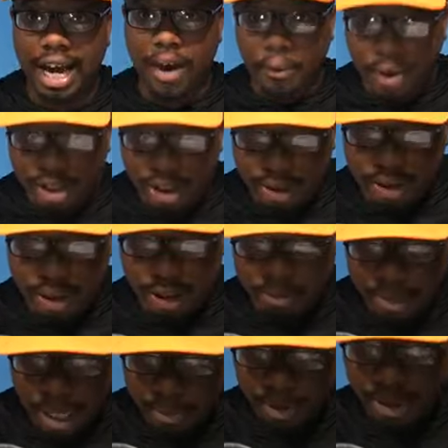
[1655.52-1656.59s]
And I want them
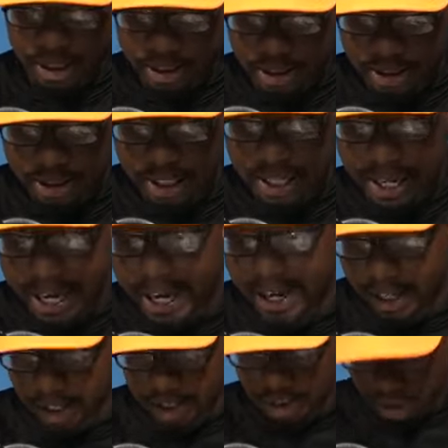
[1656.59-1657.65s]
to be able to say,
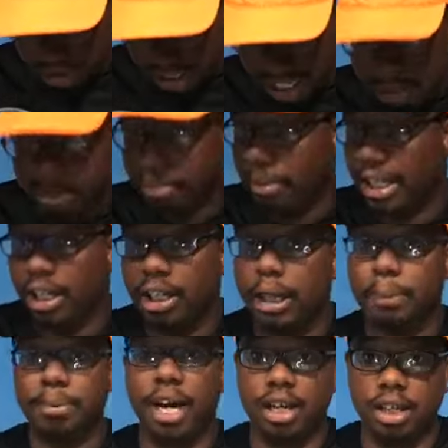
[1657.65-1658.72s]
hey, those guys make a
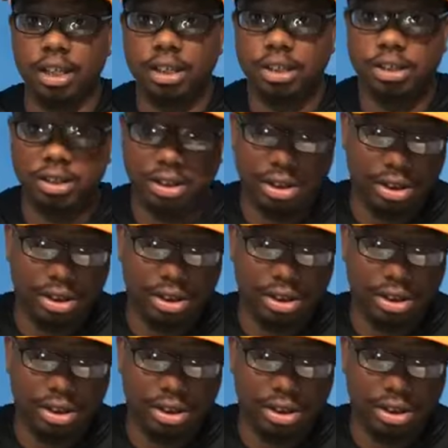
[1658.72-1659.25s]
good product.